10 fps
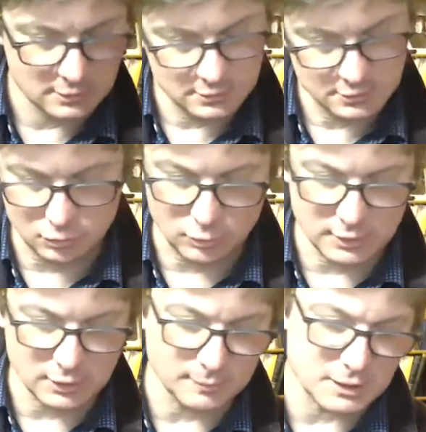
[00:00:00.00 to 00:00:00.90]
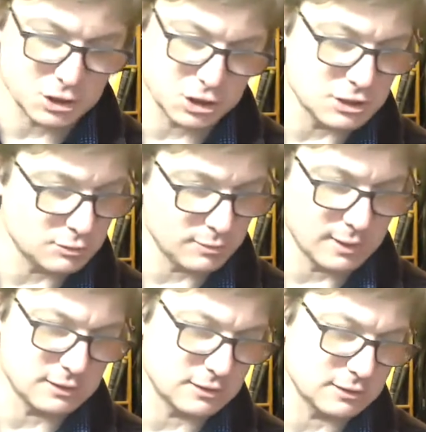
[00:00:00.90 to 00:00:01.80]
starting on my G
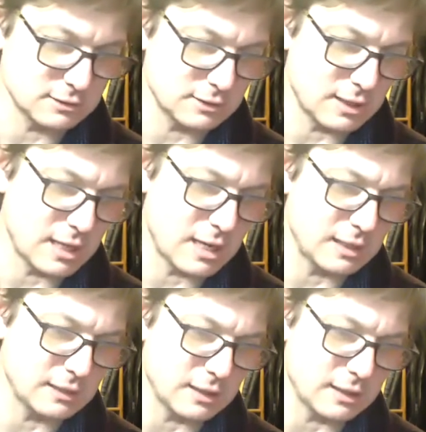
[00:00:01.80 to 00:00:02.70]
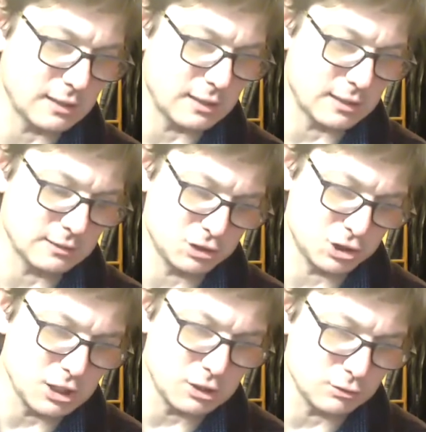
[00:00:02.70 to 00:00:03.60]
strings and on
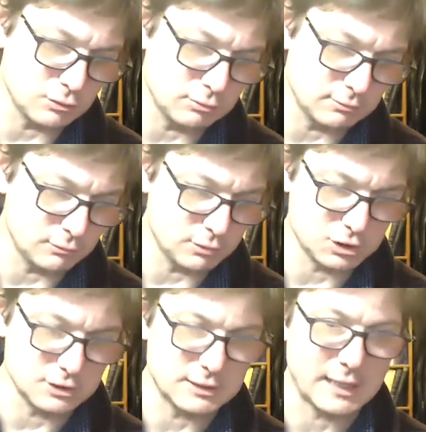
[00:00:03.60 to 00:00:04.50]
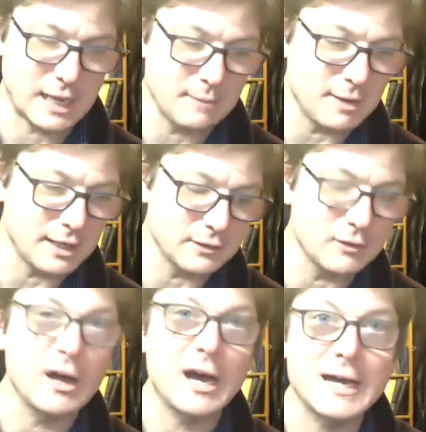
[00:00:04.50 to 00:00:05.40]
G2, which is like A minor,
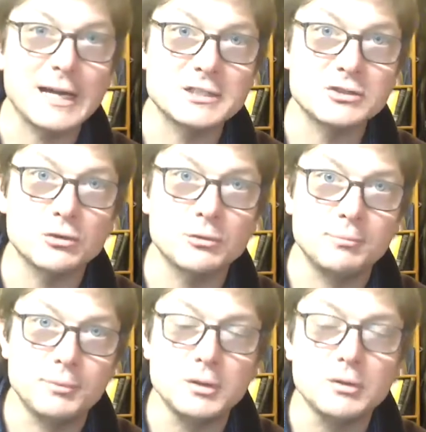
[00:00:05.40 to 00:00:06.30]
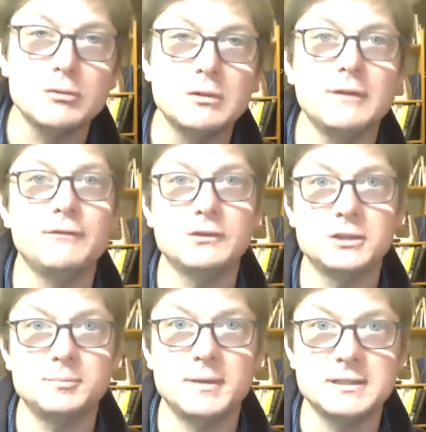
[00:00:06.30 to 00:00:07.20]
I saw a beautiful
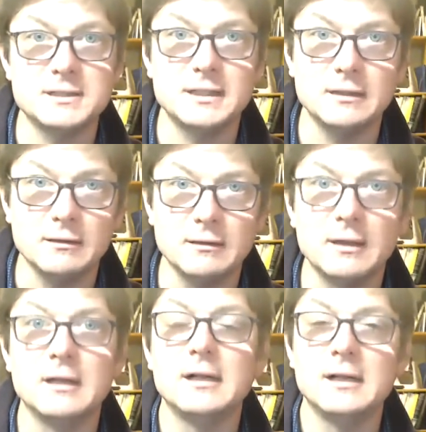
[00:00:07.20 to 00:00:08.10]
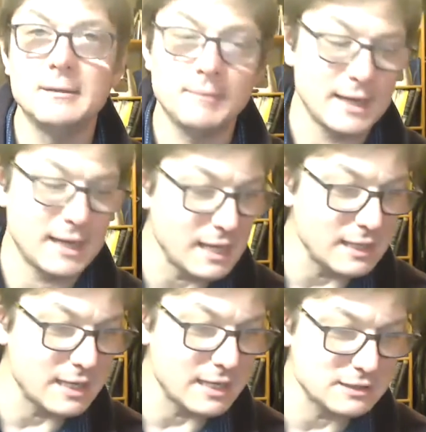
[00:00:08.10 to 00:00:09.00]
Space Needle. My
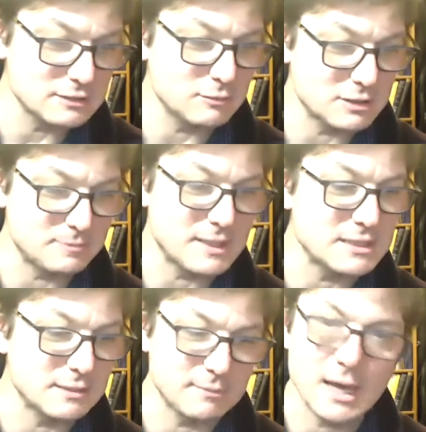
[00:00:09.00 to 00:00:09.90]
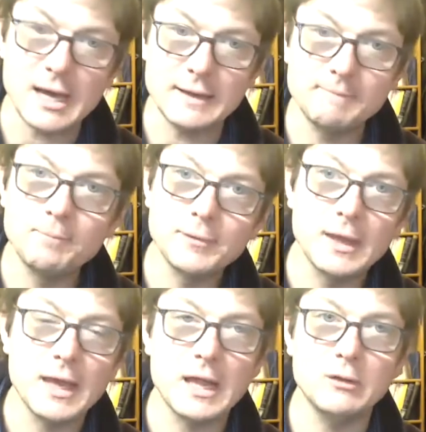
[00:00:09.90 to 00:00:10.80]
index was passing by
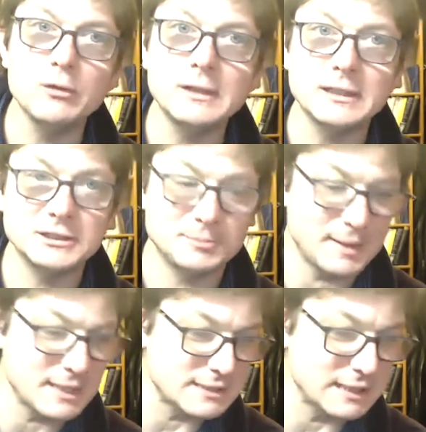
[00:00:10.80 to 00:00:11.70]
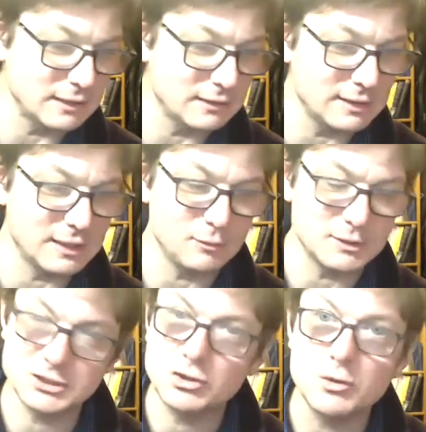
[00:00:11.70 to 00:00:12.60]
and looked at the Space Needle and it was
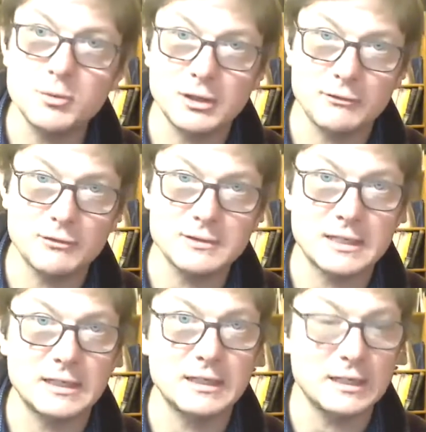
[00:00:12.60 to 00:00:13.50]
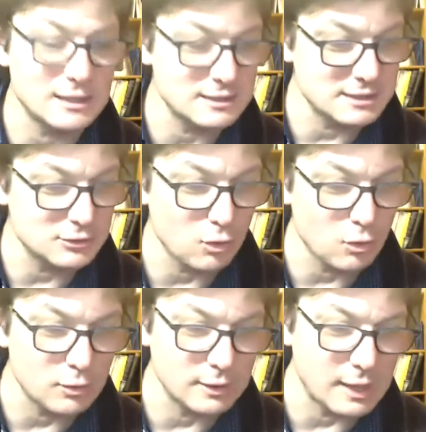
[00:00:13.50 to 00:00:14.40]
so beautiful that he didn't see the
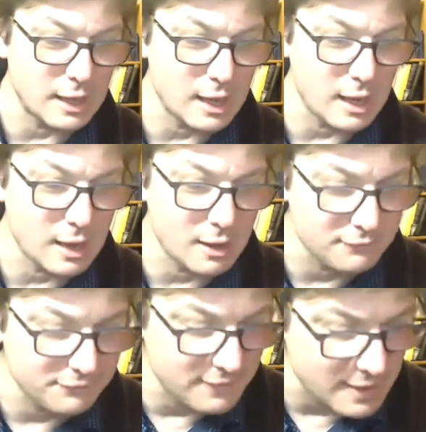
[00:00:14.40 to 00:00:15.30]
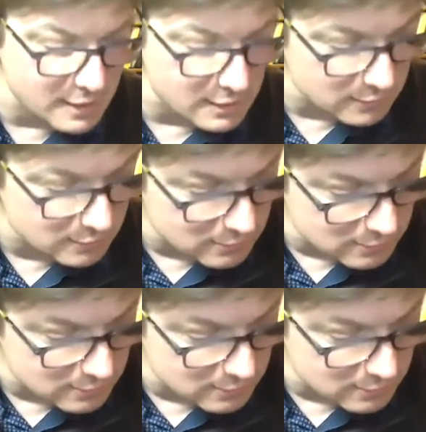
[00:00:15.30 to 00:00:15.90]
hole and fell